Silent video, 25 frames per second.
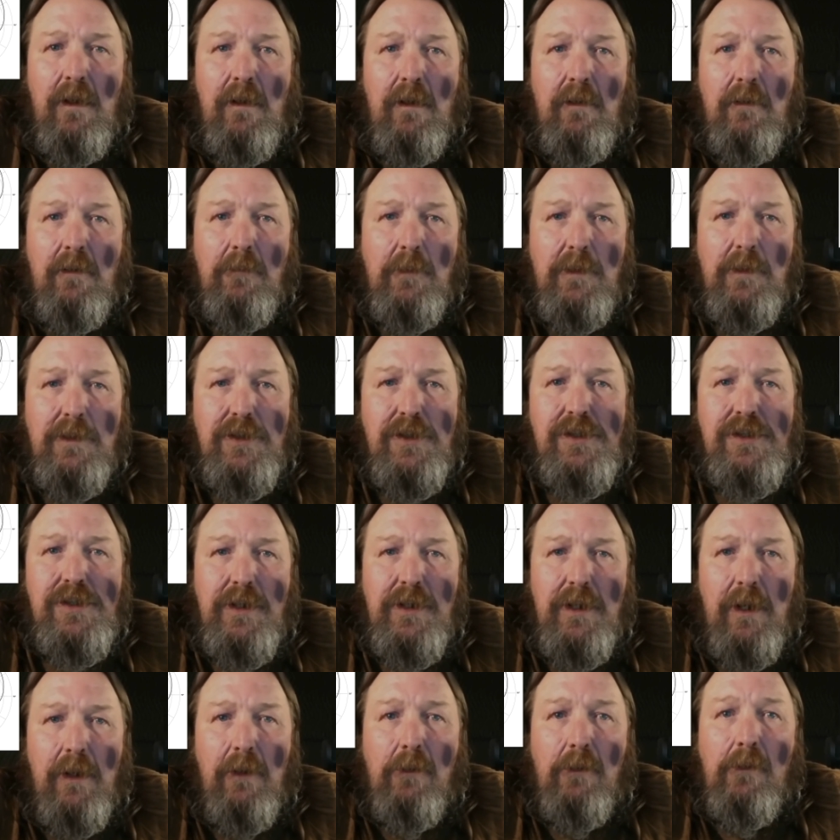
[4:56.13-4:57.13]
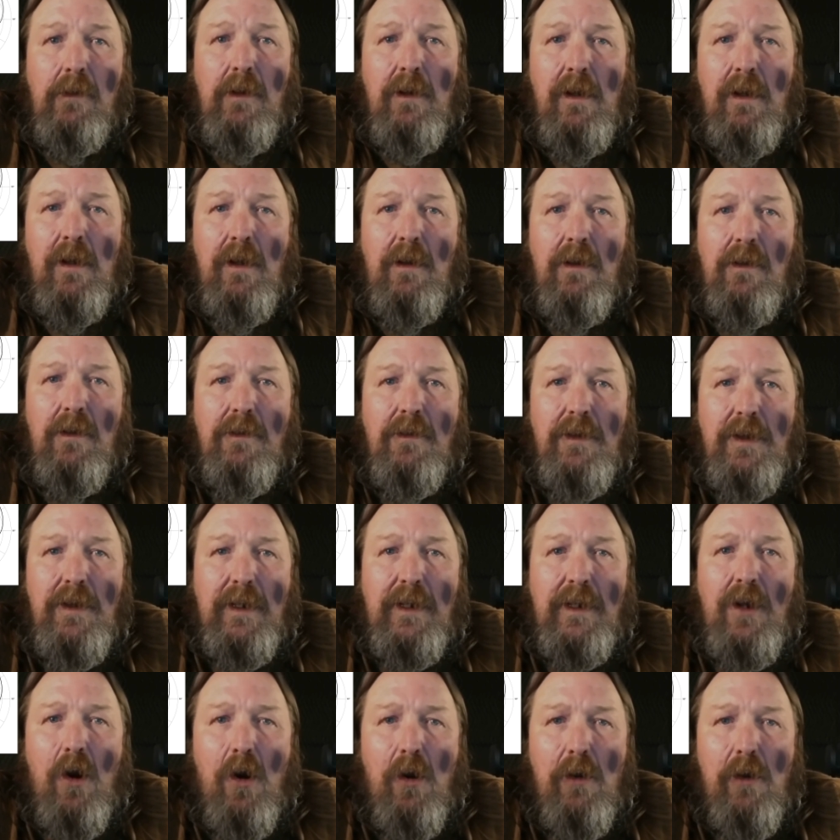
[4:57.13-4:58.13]
but just know that a
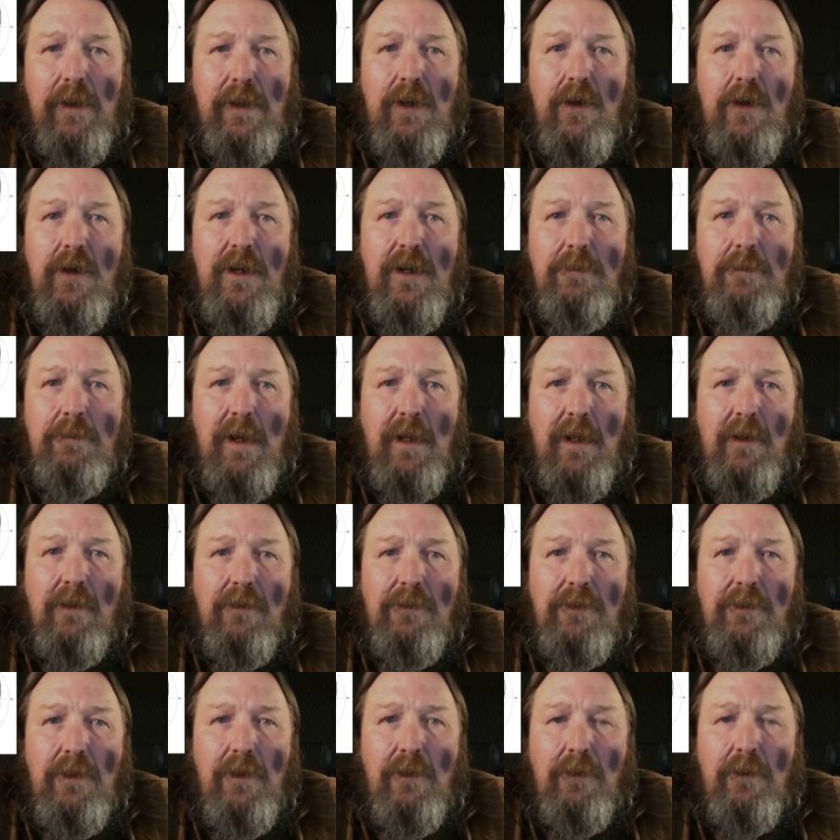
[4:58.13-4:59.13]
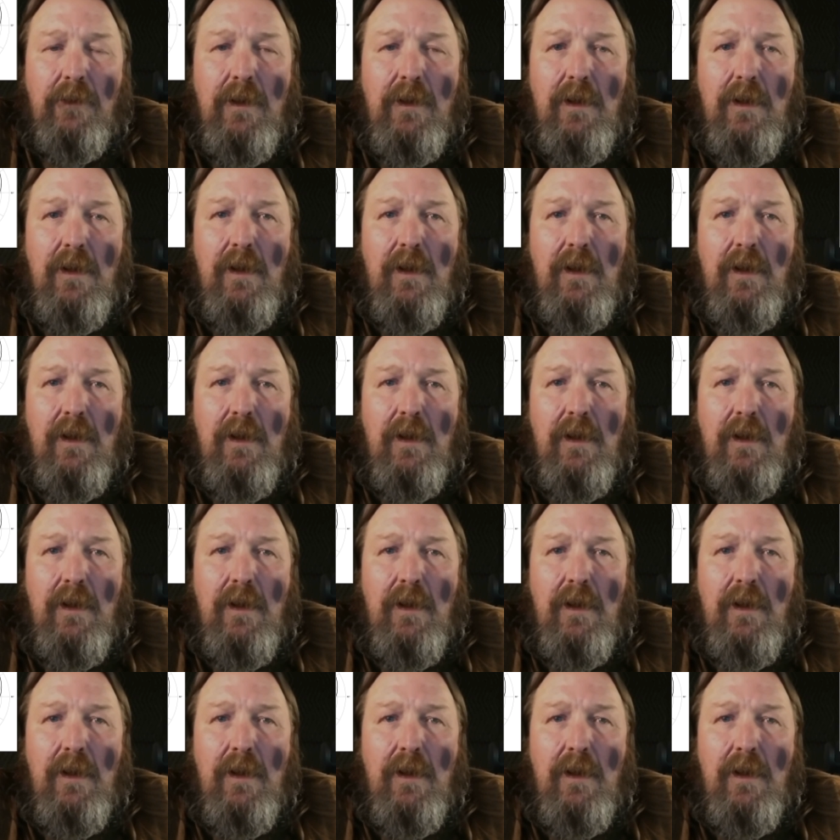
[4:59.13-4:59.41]
cardioid microphone